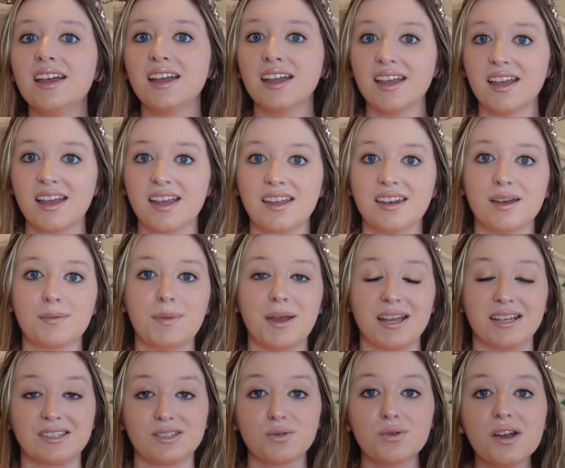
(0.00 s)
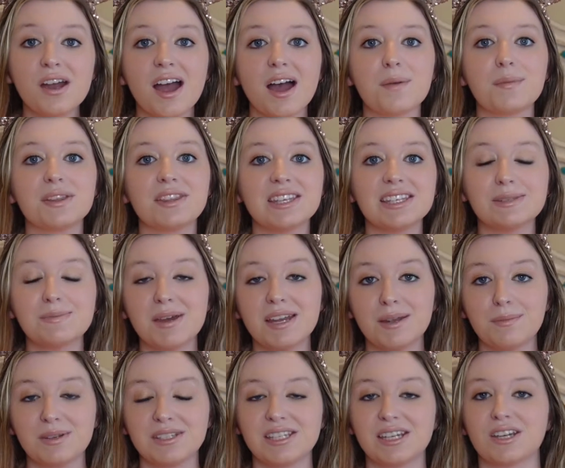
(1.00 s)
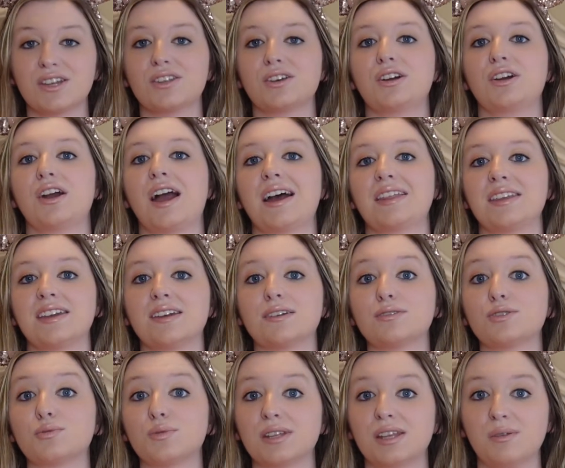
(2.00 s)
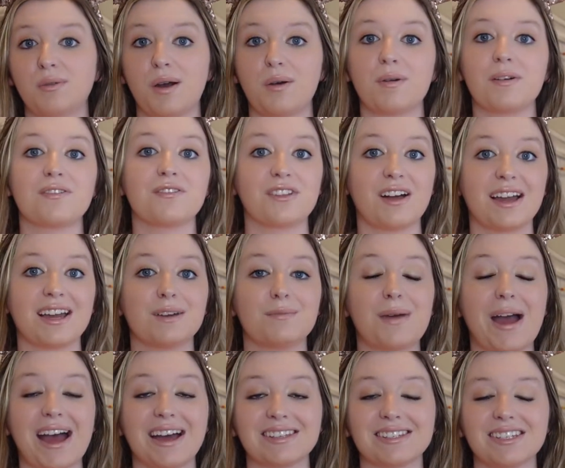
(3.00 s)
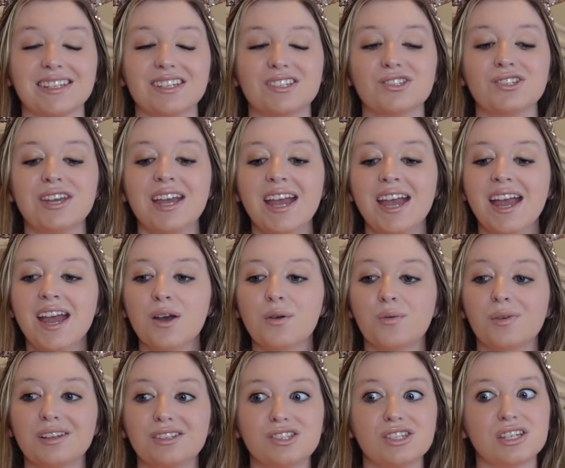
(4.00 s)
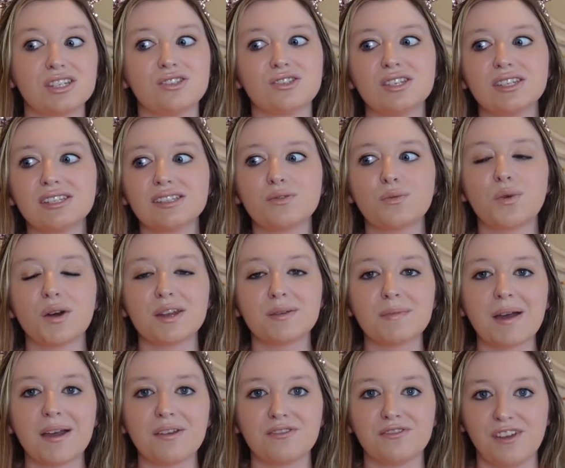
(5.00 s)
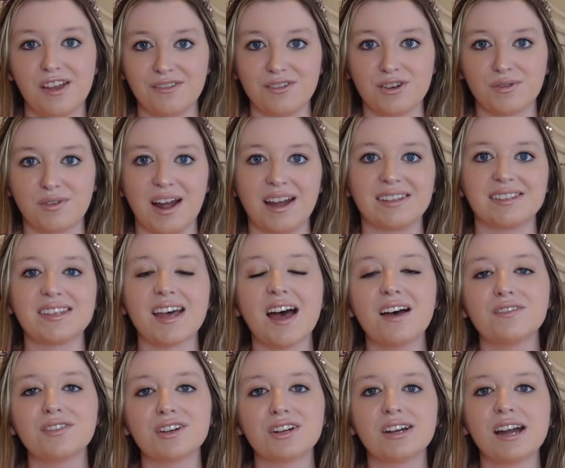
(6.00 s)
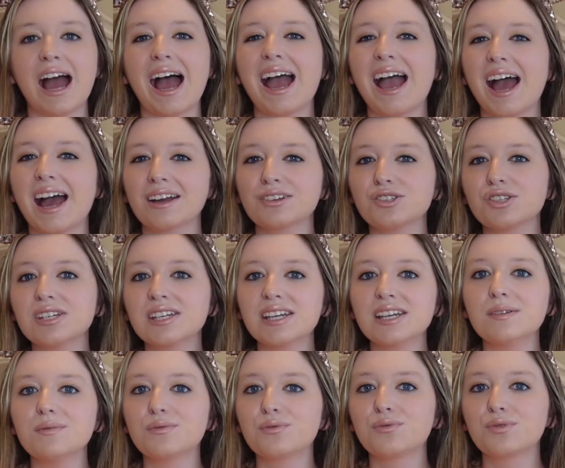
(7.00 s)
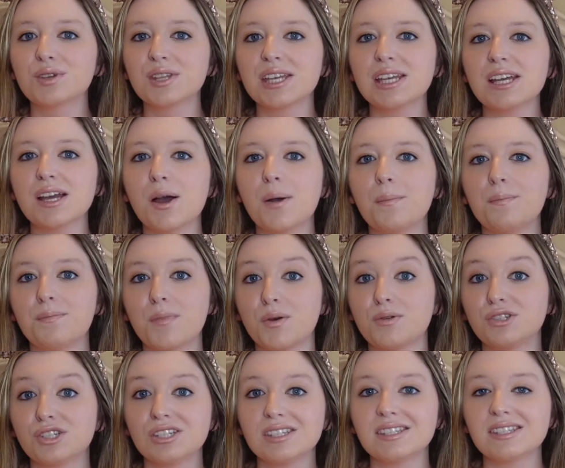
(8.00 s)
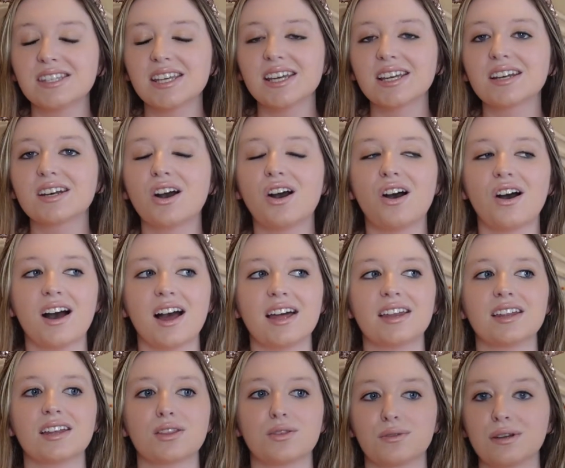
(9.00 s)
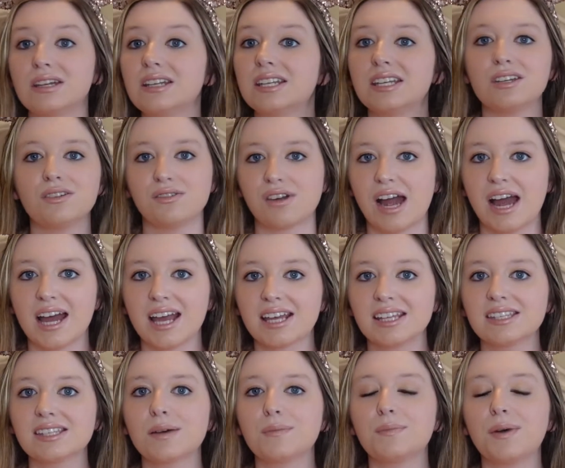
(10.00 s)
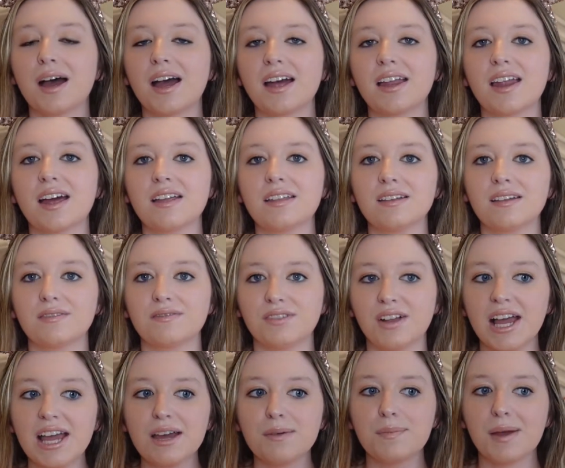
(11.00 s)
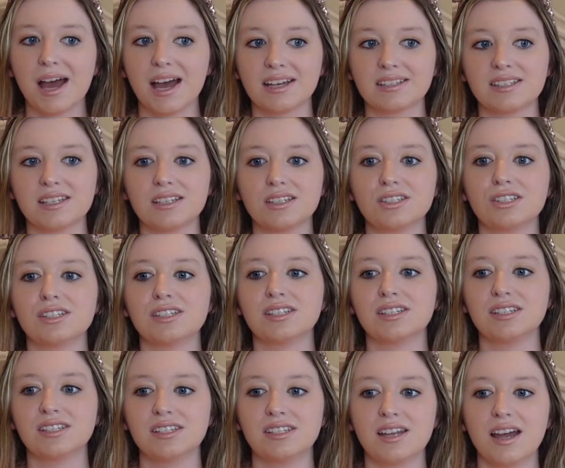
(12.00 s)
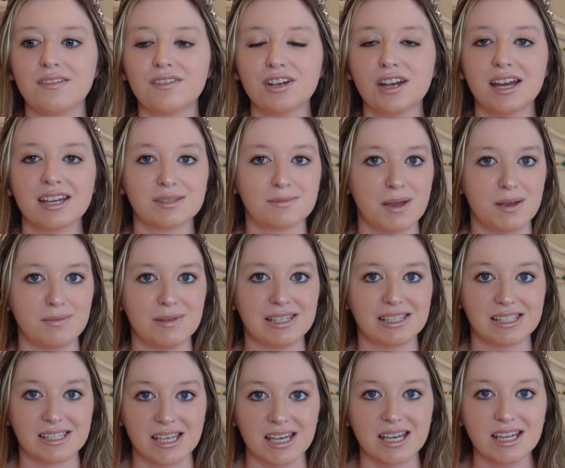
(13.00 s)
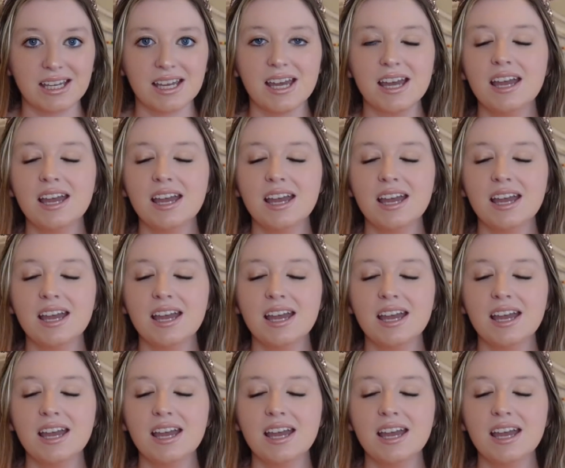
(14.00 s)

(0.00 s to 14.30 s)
in Pandora, but this pin in particular I think goes really well with Flight of Passage, which is just one of my favorite rides ever. I actually get really motion sick on 3D rides, but Flight of Passage never has made me sick,